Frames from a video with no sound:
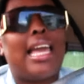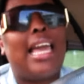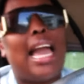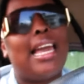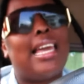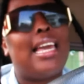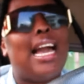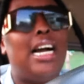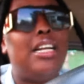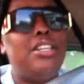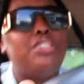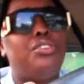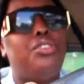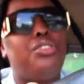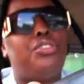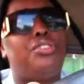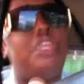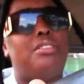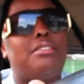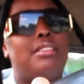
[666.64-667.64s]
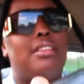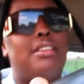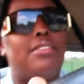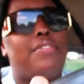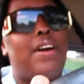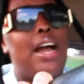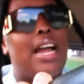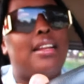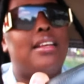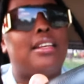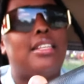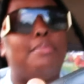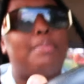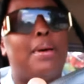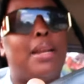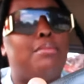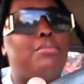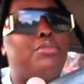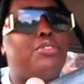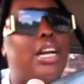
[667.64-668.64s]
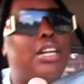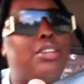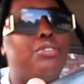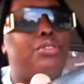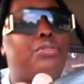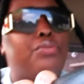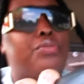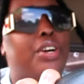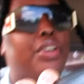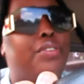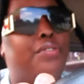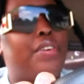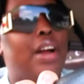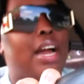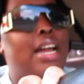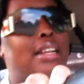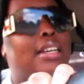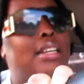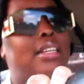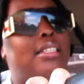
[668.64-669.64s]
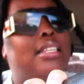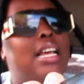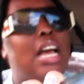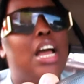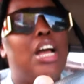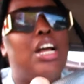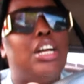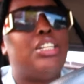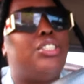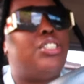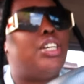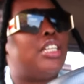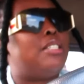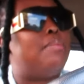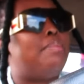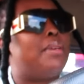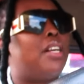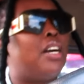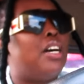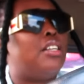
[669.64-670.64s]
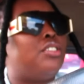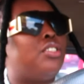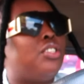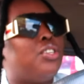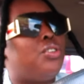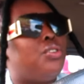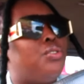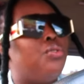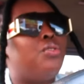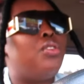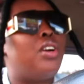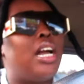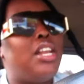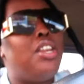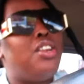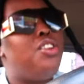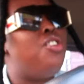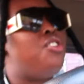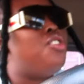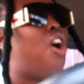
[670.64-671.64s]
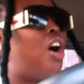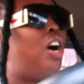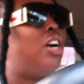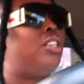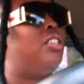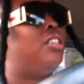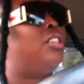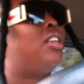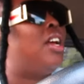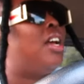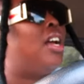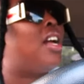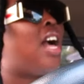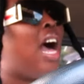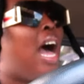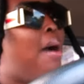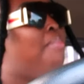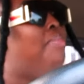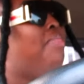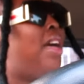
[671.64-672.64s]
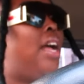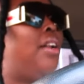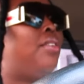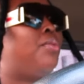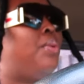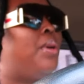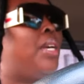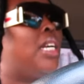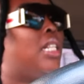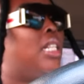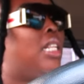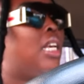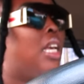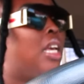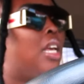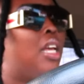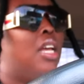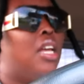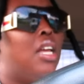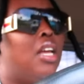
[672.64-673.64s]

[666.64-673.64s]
I can do Tuesdays and Fridays, but I'm trying to avoid Fridays just because you cannot come that quickly.